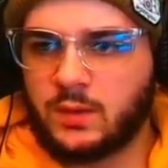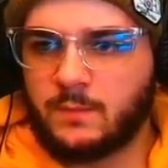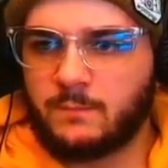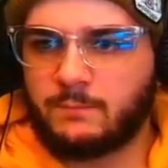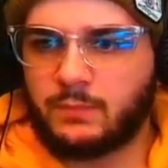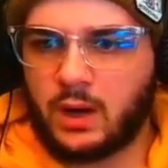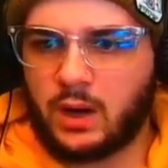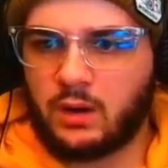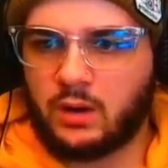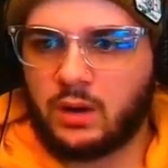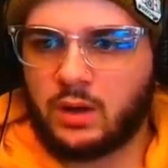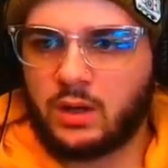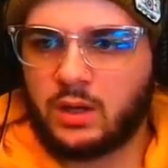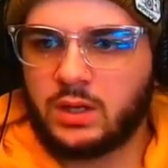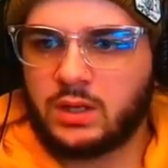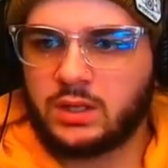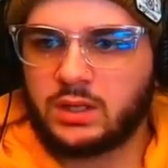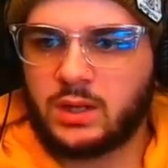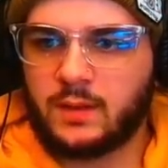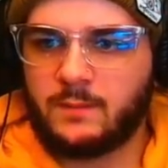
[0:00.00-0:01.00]
Bro,
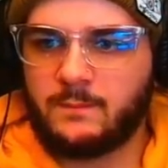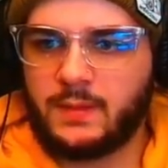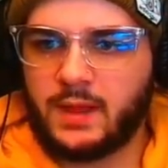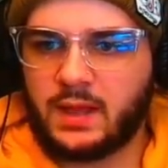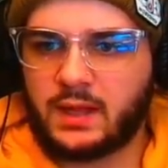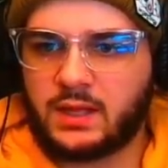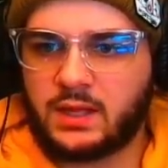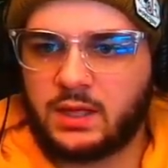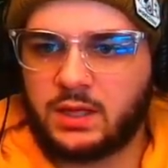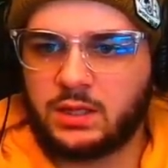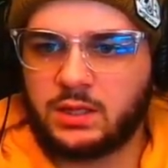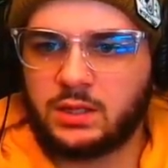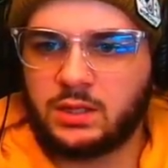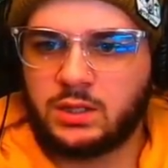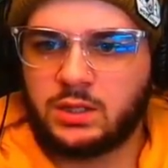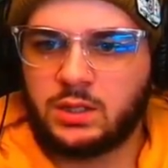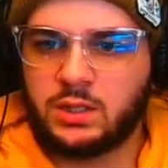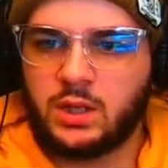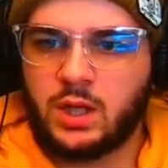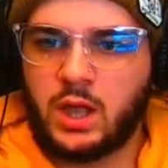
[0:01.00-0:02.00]
come back.
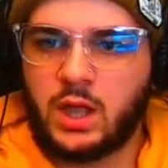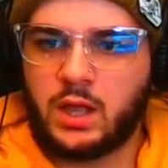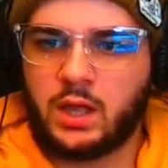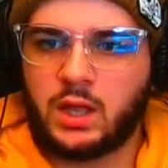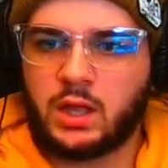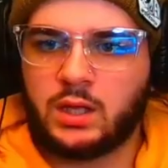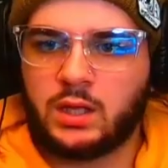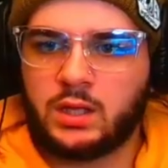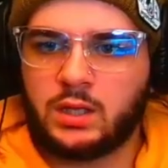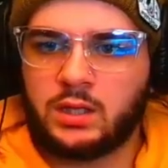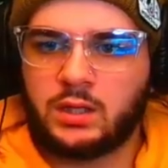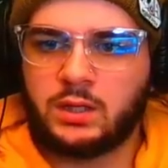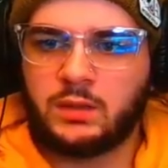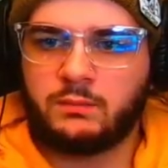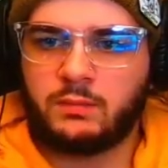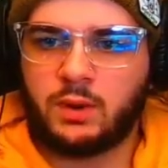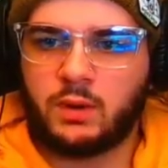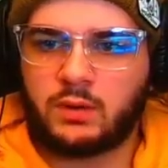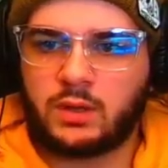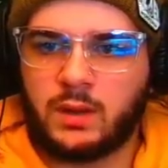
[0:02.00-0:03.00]
Hey, eh,
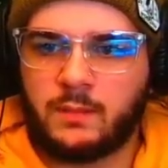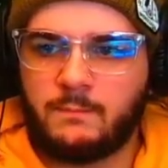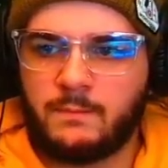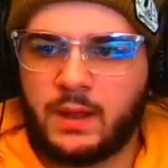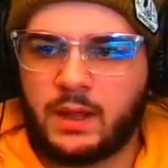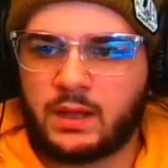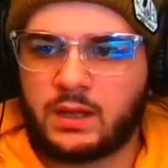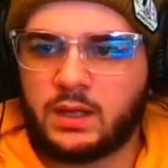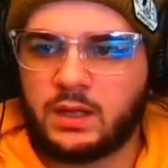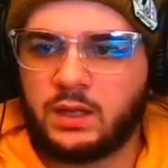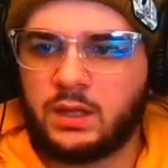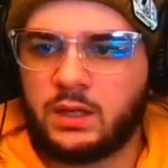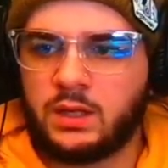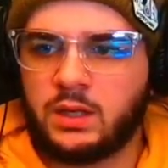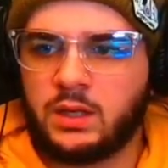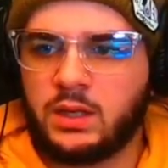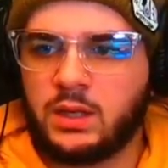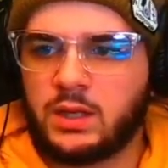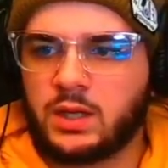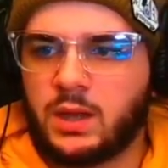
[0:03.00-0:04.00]
bro, come back.
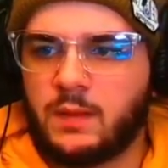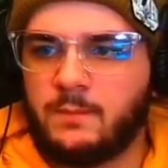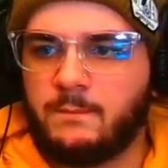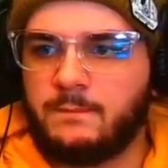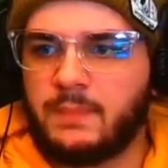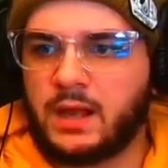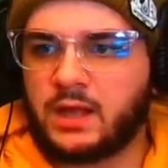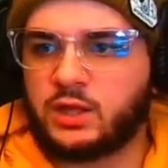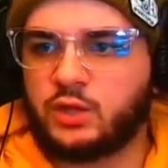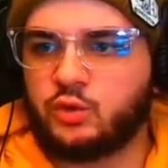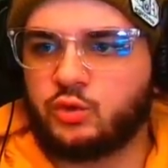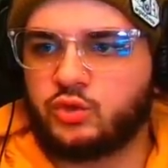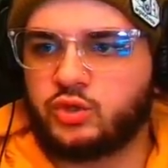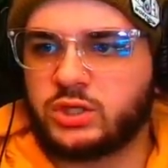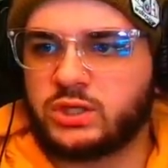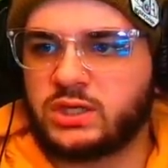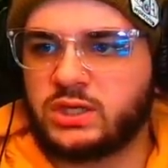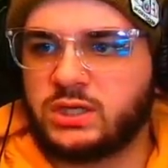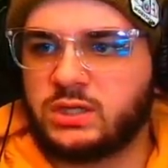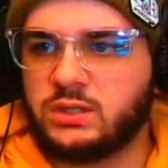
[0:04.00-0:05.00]
Come back, you
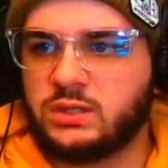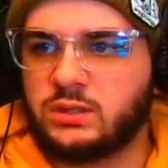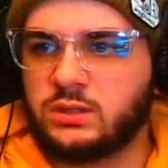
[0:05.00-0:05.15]
cheeky.